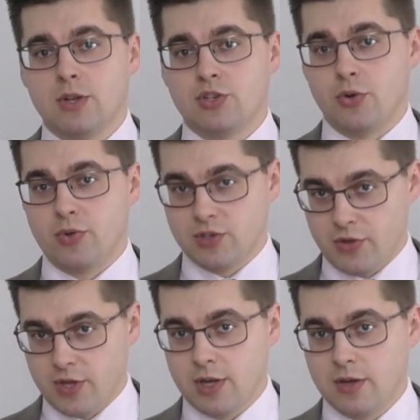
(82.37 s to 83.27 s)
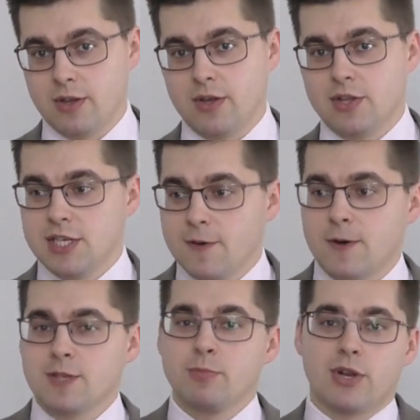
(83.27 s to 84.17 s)
So this is the, the
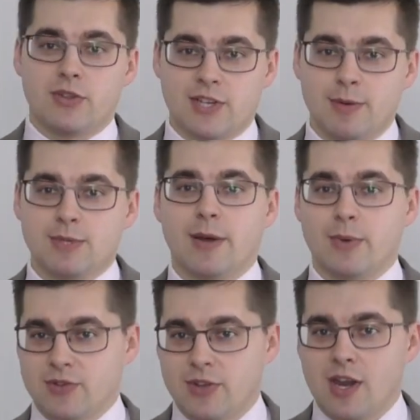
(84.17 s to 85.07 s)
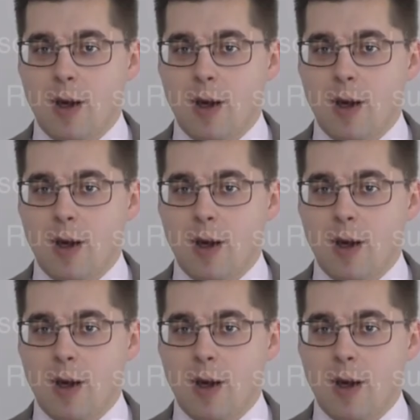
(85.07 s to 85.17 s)
difference, but at the same time, it's the